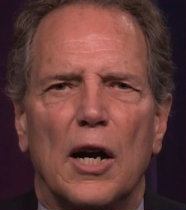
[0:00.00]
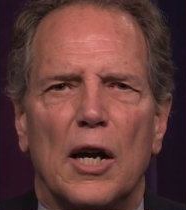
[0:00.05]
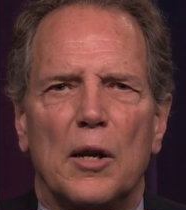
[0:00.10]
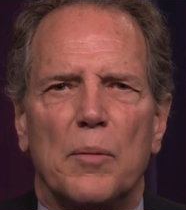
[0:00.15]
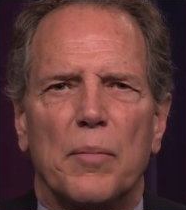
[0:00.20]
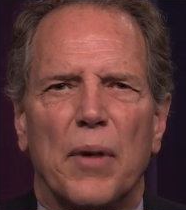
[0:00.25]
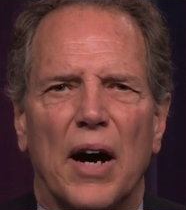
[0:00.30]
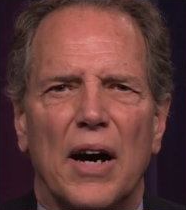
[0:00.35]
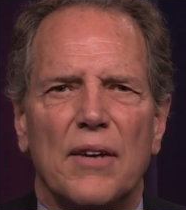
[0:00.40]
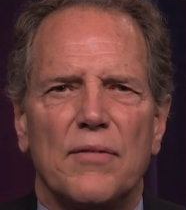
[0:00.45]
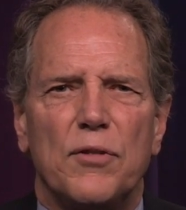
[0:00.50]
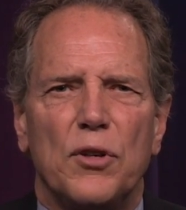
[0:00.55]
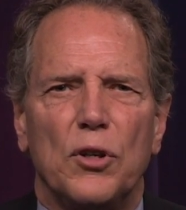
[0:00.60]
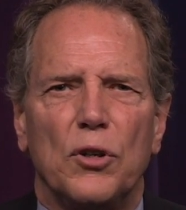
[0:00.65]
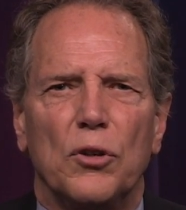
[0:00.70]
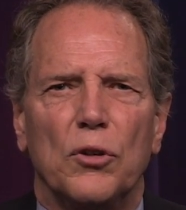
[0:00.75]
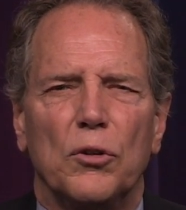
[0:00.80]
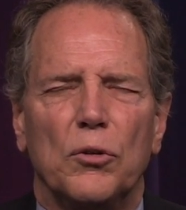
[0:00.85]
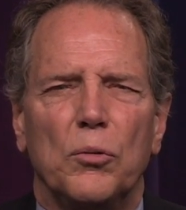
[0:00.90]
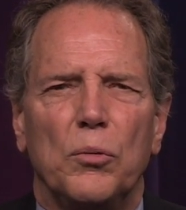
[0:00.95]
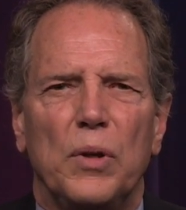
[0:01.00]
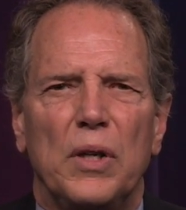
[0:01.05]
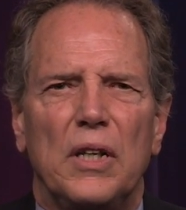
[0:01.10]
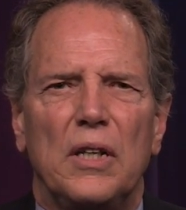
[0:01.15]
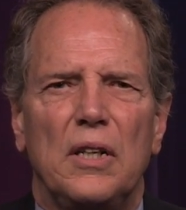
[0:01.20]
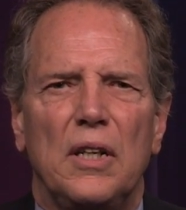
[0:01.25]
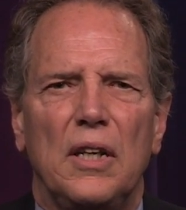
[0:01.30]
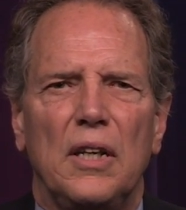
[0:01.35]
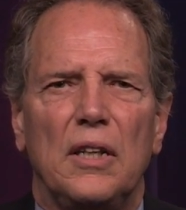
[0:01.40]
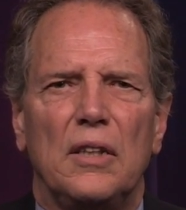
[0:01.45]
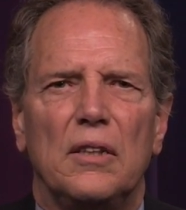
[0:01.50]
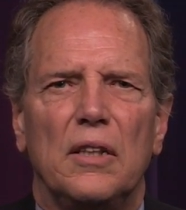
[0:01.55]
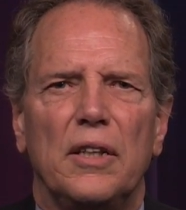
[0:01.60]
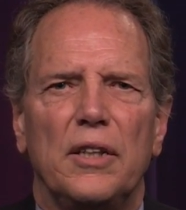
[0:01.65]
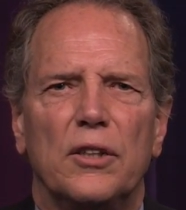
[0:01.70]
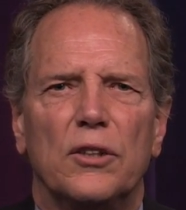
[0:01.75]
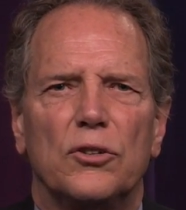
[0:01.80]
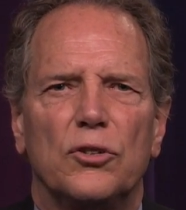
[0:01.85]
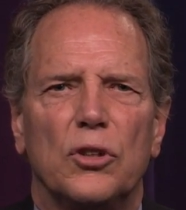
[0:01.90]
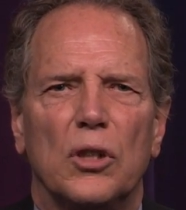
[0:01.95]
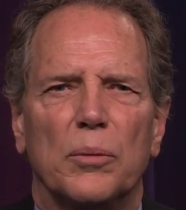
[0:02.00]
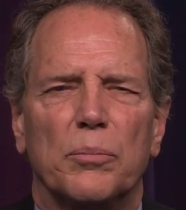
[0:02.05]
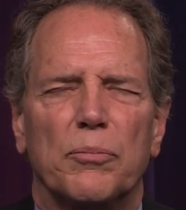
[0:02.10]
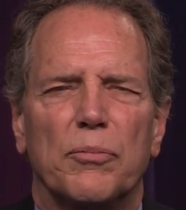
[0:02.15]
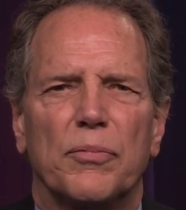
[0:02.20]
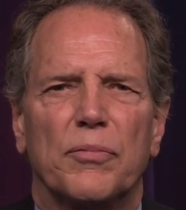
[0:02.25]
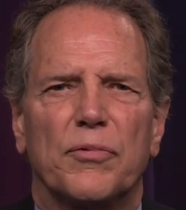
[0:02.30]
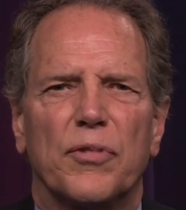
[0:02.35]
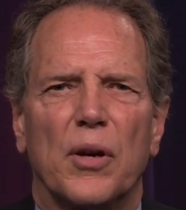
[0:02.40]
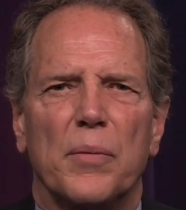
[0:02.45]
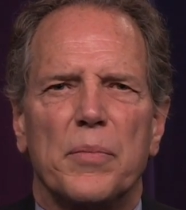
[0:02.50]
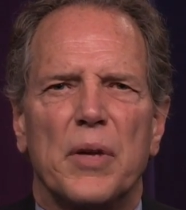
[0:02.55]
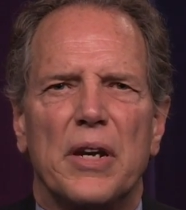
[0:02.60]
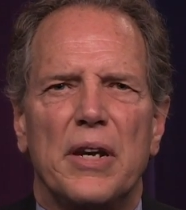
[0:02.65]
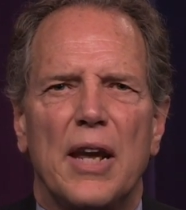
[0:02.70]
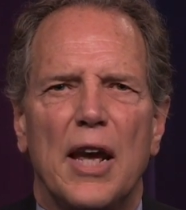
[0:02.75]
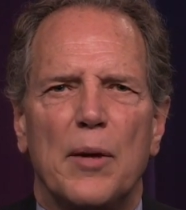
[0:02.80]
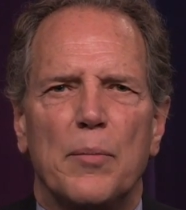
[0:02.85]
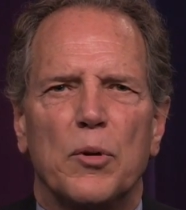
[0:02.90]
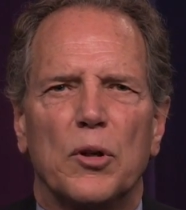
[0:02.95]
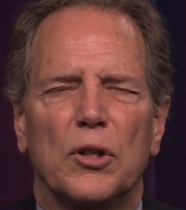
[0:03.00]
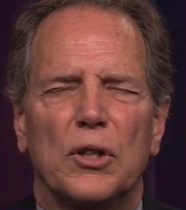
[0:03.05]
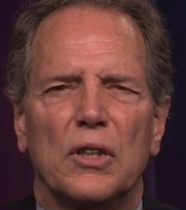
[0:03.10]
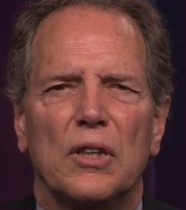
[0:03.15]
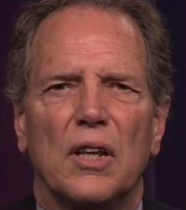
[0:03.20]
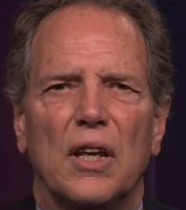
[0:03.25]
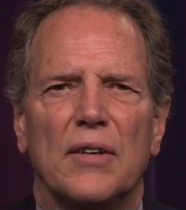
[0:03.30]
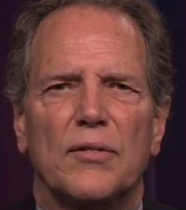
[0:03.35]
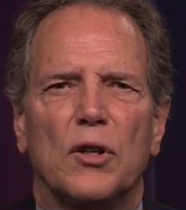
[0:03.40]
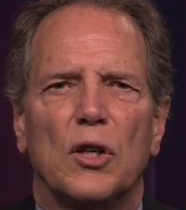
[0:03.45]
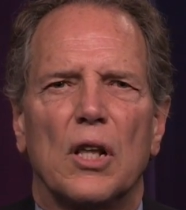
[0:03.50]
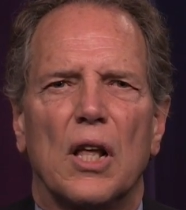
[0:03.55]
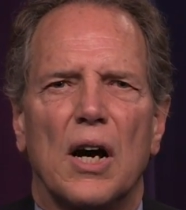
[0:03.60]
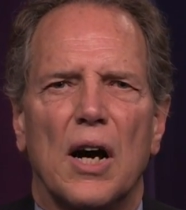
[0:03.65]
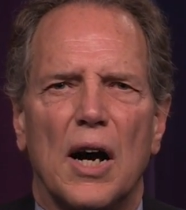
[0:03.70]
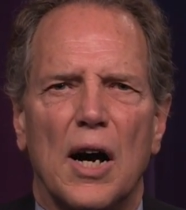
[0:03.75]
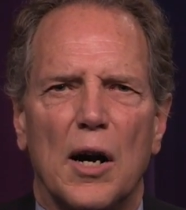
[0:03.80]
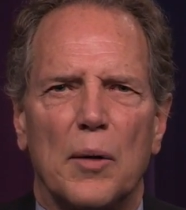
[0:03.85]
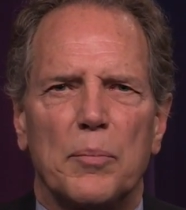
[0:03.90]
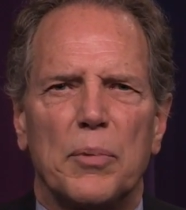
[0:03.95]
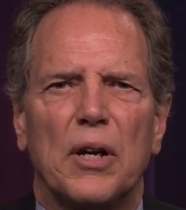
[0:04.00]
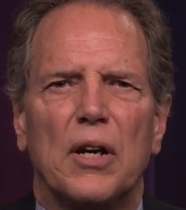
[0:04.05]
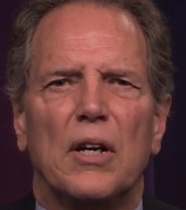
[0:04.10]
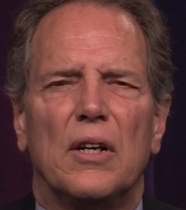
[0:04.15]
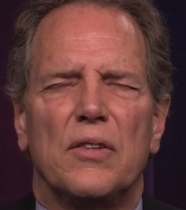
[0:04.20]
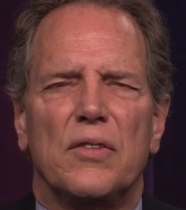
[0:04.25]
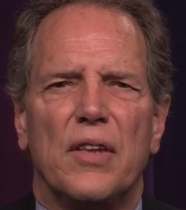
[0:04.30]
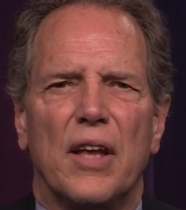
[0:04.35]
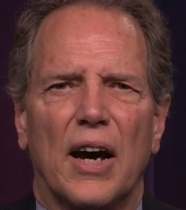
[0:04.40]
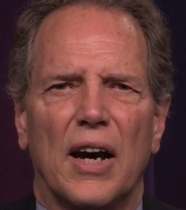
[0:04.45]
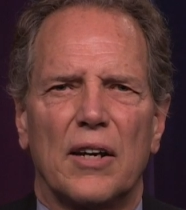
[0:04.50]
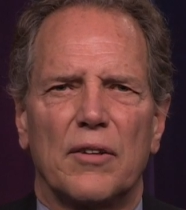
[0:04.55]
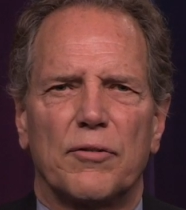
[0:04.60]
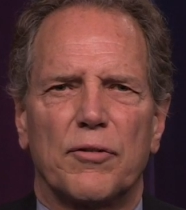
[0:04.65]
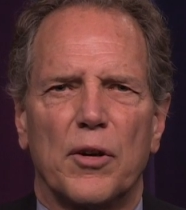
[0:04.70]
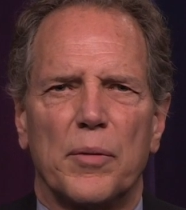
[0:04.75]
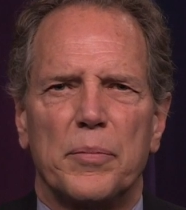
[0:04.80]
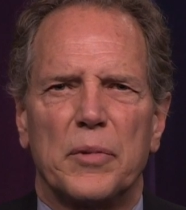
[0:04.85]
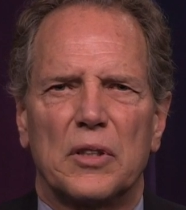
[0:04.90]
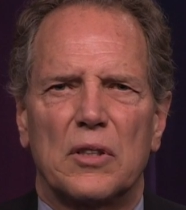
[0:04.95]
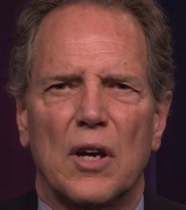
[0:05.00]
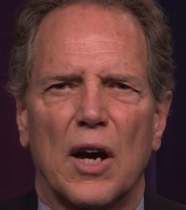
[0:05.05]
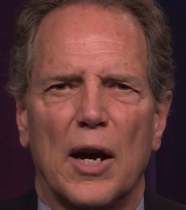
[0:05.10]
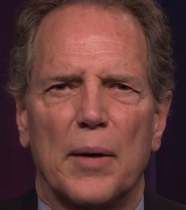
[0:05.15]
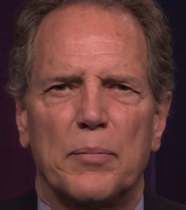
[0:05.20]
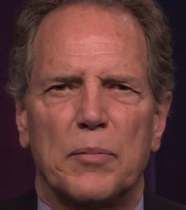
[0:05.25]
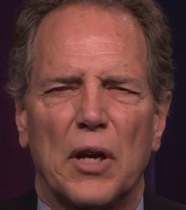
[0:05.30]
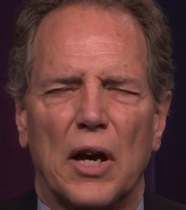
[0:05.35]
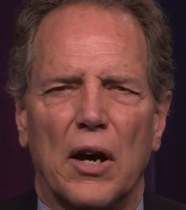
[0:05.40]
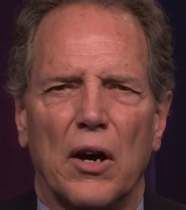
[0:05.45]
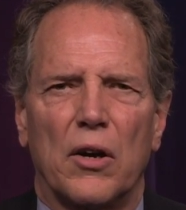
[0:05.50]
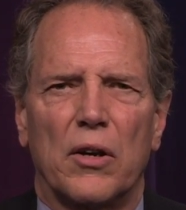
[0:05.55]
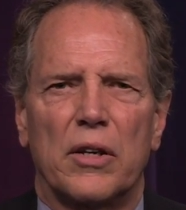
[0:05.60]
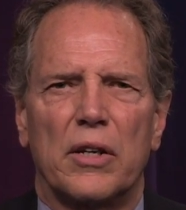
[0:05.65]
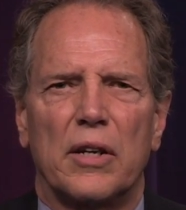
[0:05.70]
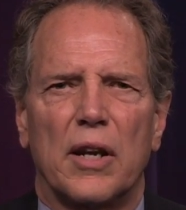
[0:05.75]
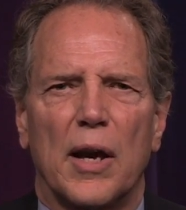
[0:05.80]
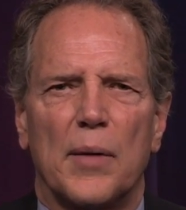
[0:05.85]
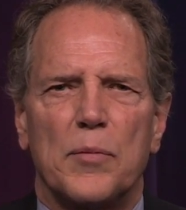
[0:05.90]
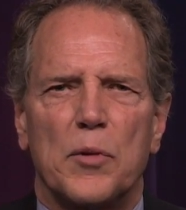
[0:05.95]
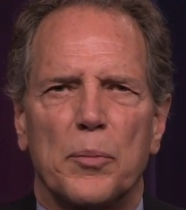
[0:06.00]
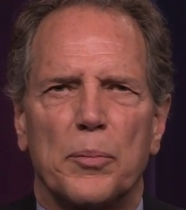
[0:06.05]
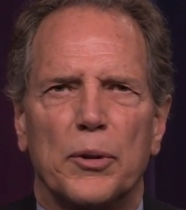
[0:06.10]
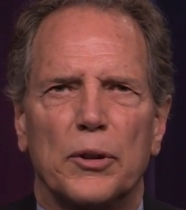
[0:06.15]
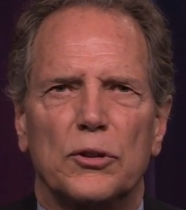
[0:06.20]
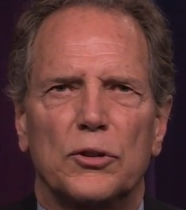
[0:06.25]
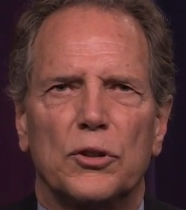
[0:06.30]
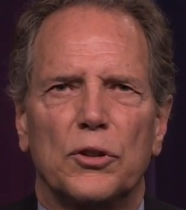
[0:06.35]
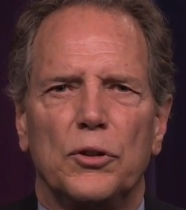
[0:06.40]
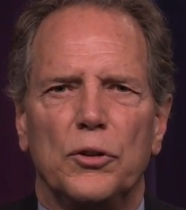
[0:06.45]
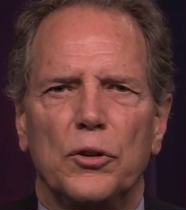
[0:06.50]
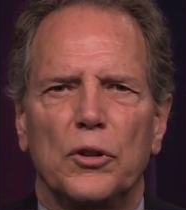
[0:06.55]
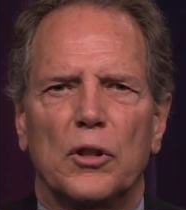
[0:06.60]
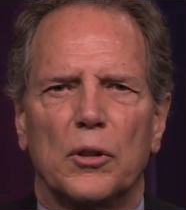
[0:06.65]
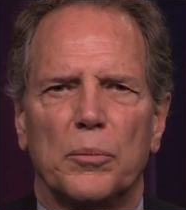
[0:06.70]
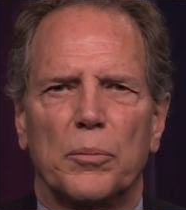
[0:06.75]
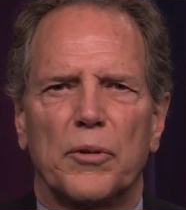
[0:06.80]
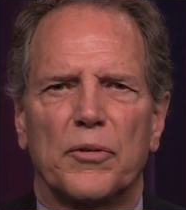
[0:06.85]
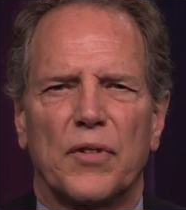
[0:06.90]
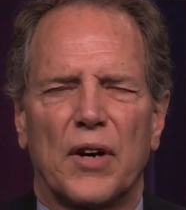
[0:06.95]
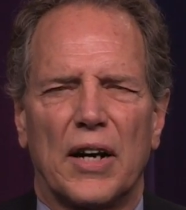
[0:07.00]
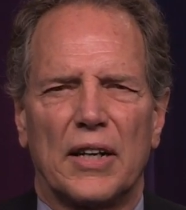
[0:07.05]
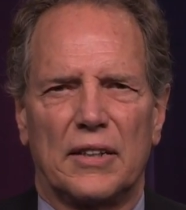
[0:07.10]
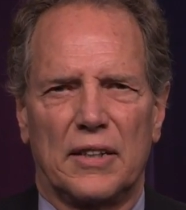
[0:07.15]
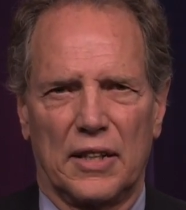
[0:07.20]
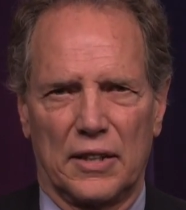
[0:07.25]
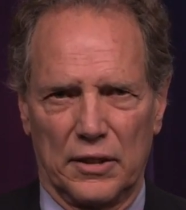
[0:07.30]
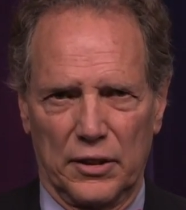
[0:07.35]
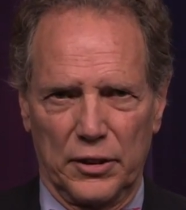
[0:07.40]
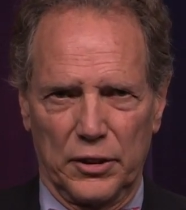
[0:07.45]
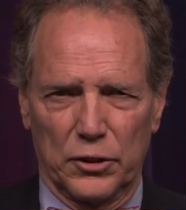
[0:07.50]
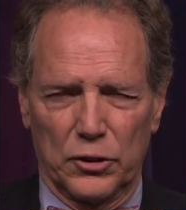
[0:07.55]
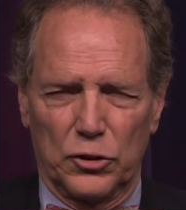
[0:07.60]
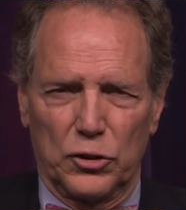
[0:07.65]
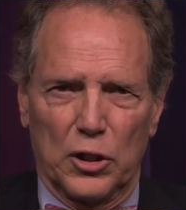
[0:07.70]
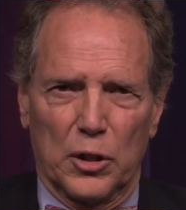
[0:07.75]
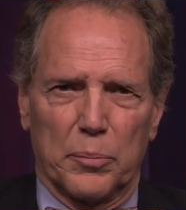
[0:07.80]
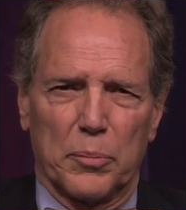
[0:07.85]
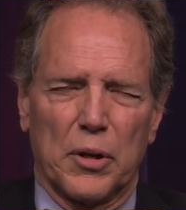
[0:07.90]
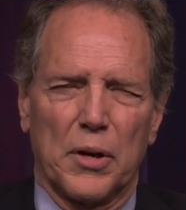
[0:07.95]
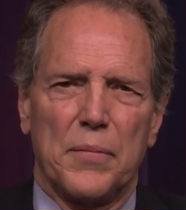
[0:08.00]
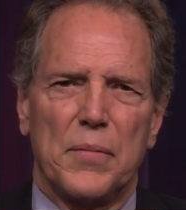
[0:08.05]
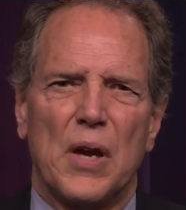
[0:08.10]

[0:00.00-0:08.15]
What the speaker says: In my view, we need leadership from the neighborhood level up, not from the top down, and I'm the person who can provide that leadership.